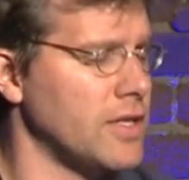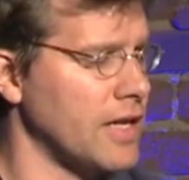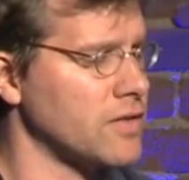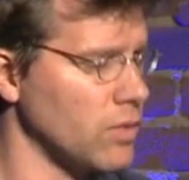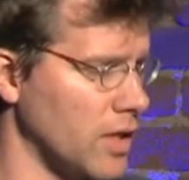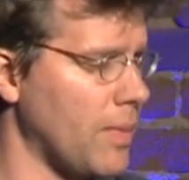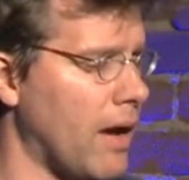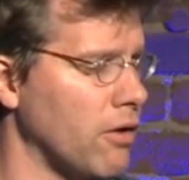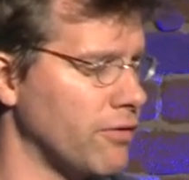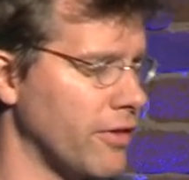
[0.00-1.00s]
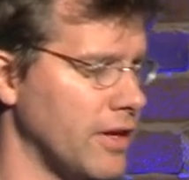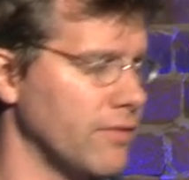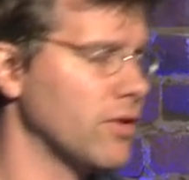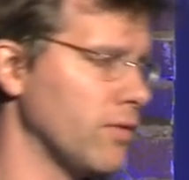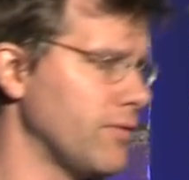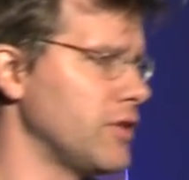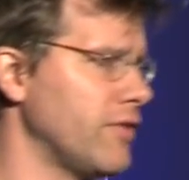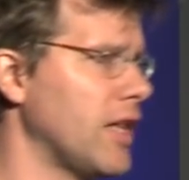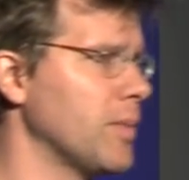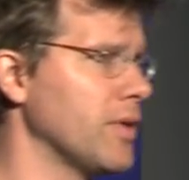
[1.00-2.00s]
And that's a really powerful thing for
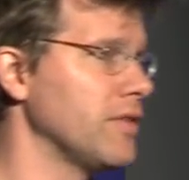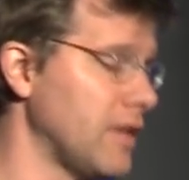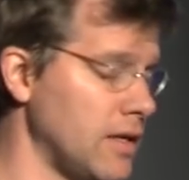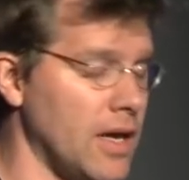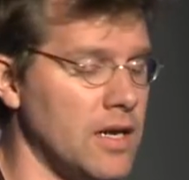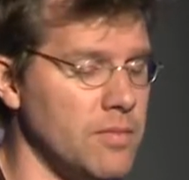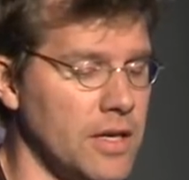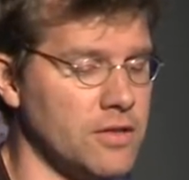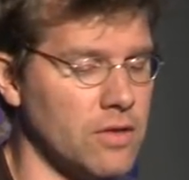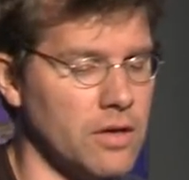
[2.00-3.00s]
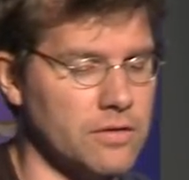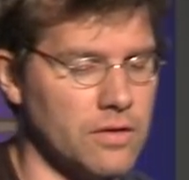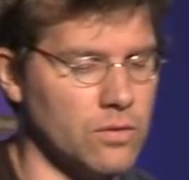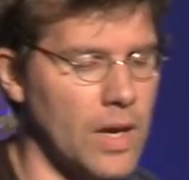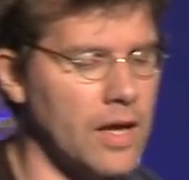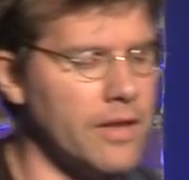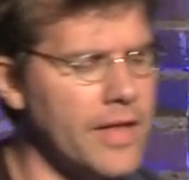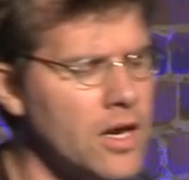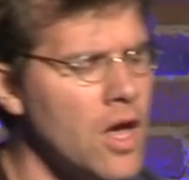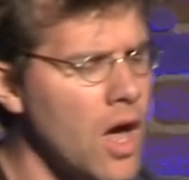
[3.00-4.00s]
developers and administrators as well. And
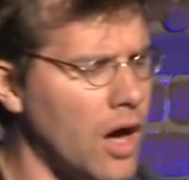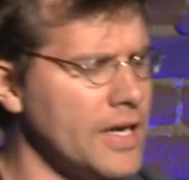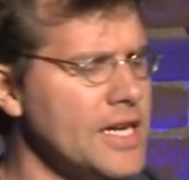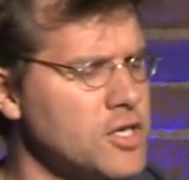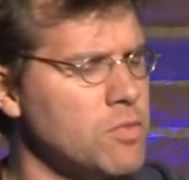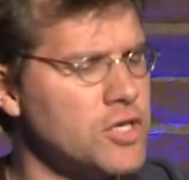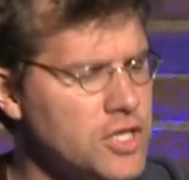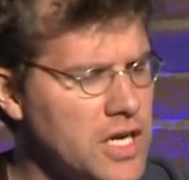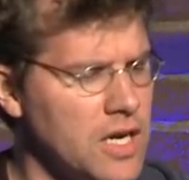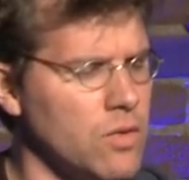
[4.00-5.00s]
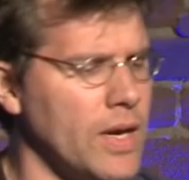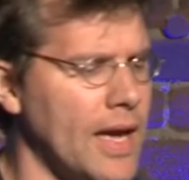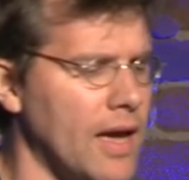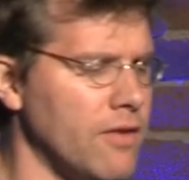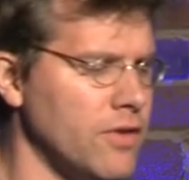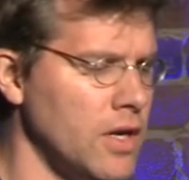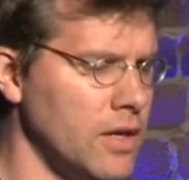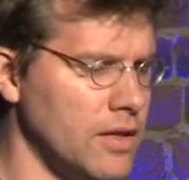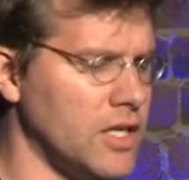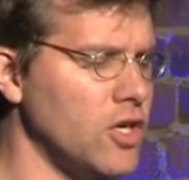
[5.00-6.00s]
then on each machine, we have
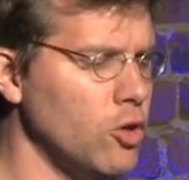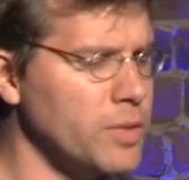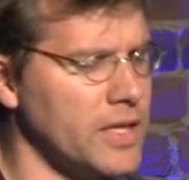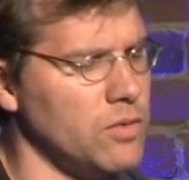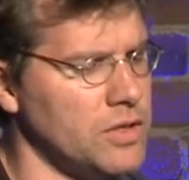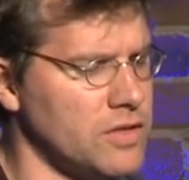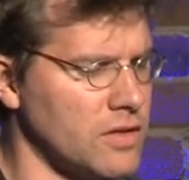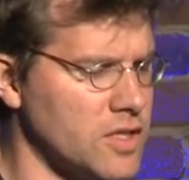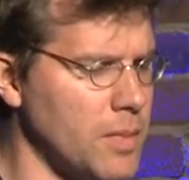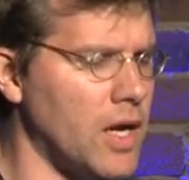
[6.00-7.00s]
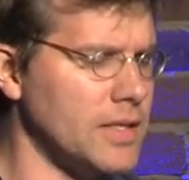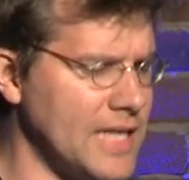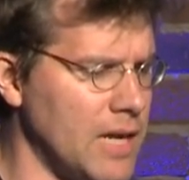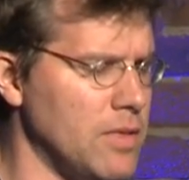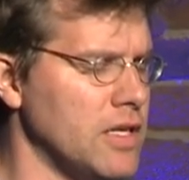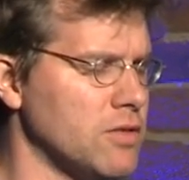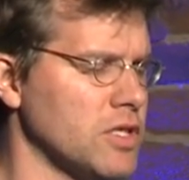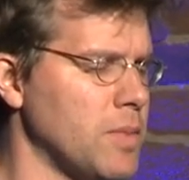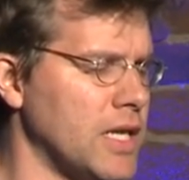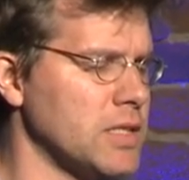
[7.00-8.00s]
the kubelet, which is a small daemon that's
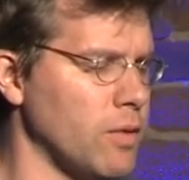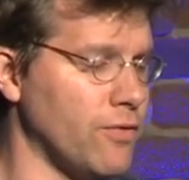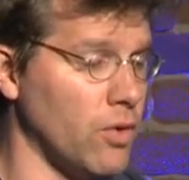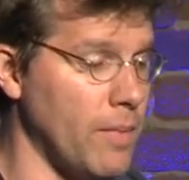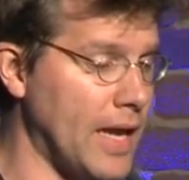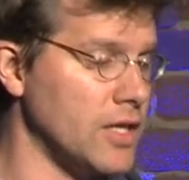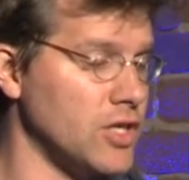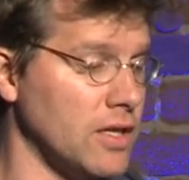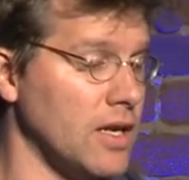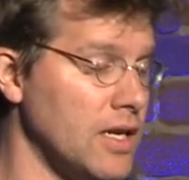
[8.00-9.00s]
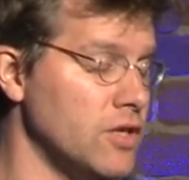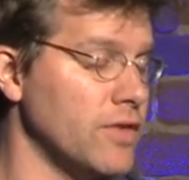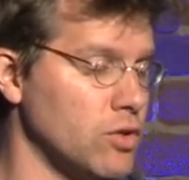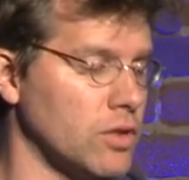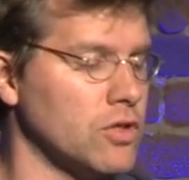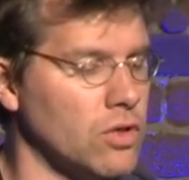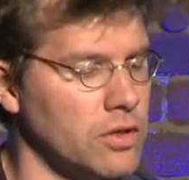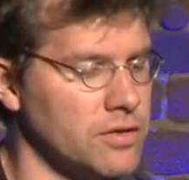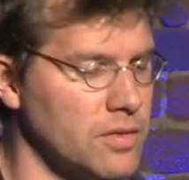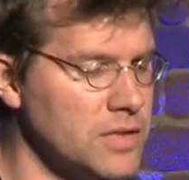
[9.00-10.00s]
responsible for managing the individual
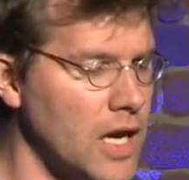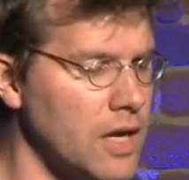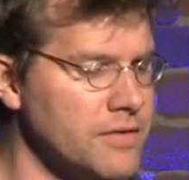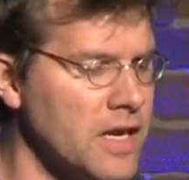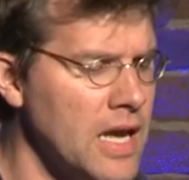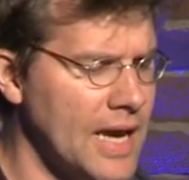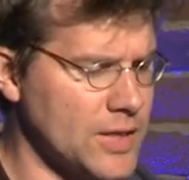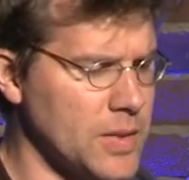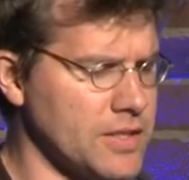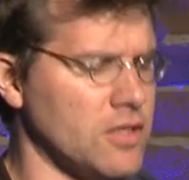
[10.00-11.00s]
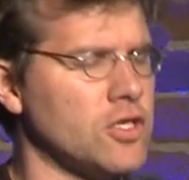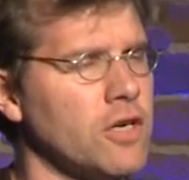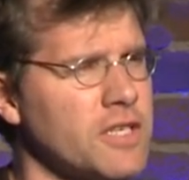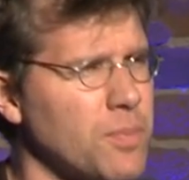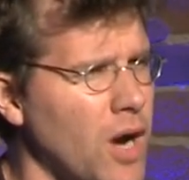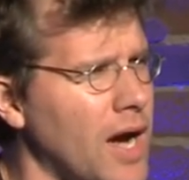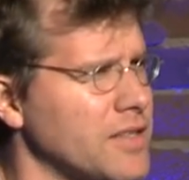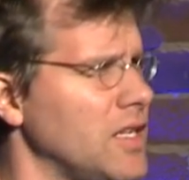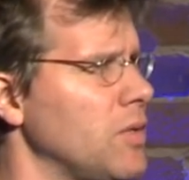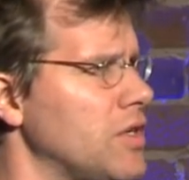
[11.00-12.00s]
controllers themselves, as well as the service
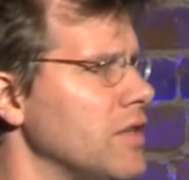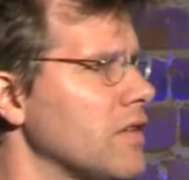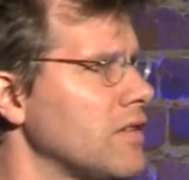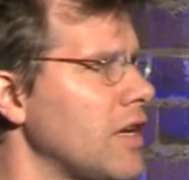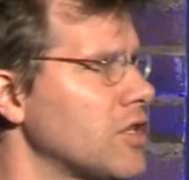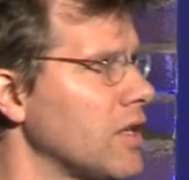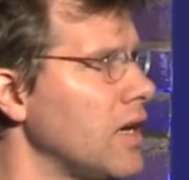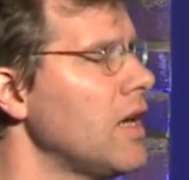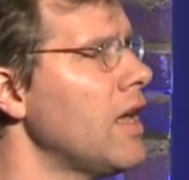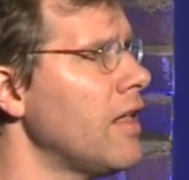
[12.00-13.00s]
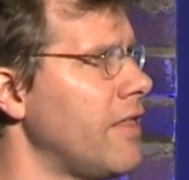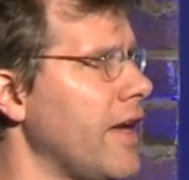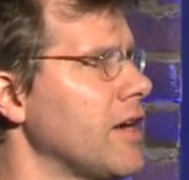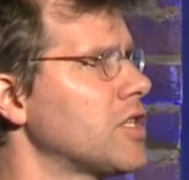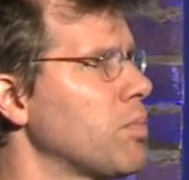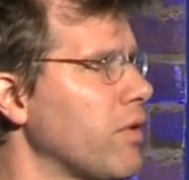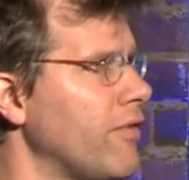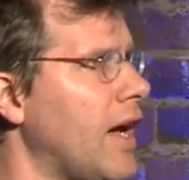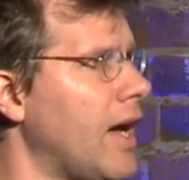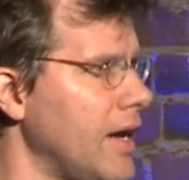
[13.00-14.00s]
proxy, which is essentially there to
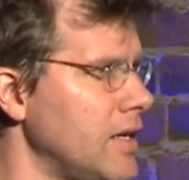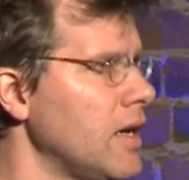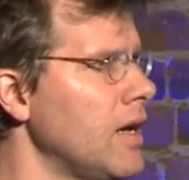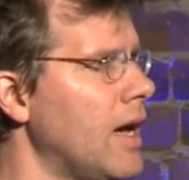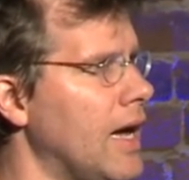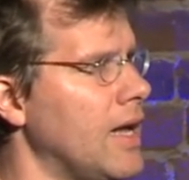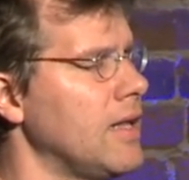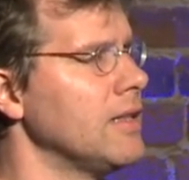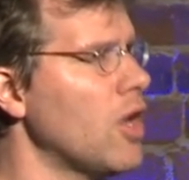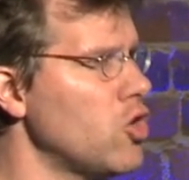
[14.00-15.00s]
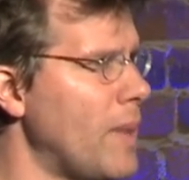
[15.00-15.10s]
provide load